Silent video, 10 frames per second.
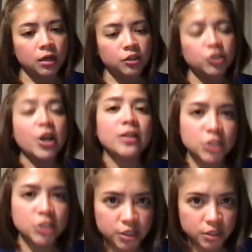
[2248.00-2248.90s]

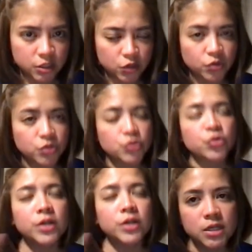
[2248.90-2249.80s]
challenges your
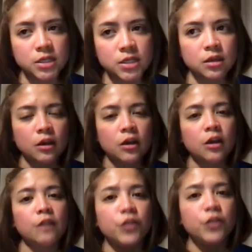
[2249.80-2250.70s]
strongest
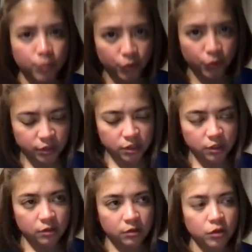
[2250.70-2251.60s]
viewpoint,
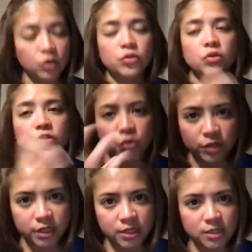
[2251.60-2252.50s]
your
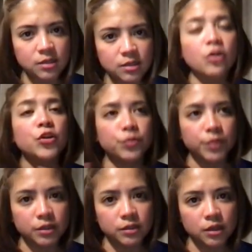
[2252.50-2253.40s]
strongest
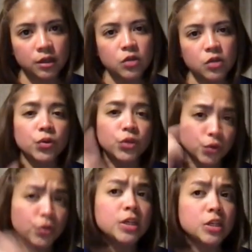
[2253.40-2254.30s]
argument. So
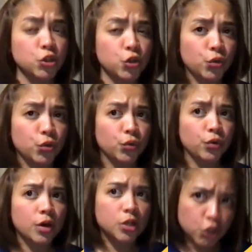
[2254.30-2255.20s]
you need to
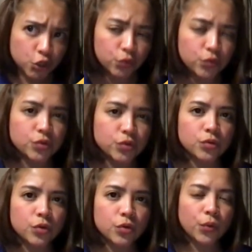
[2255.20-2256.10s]
choose
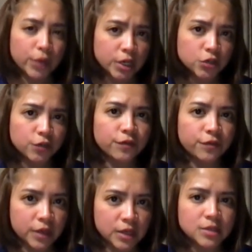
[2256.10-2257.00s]
which of
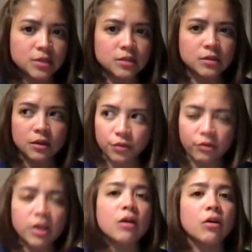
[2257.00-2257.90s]
these
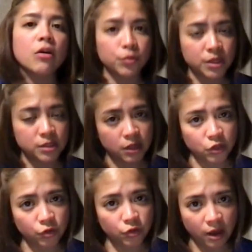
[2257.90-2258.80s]
three arguments that
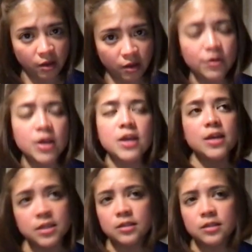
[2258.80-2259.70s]
you have
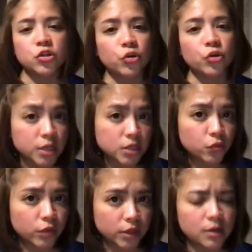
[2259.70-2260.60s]
is the strongest
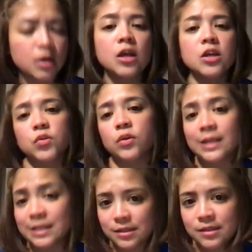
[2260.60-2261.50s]
one. So
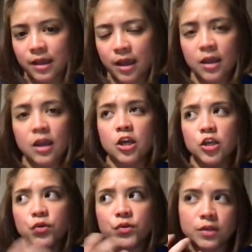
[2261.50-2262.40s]
let's say
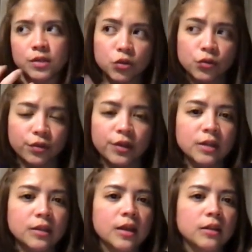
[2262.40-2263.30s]
you
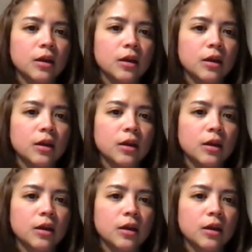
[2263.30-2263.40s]
think that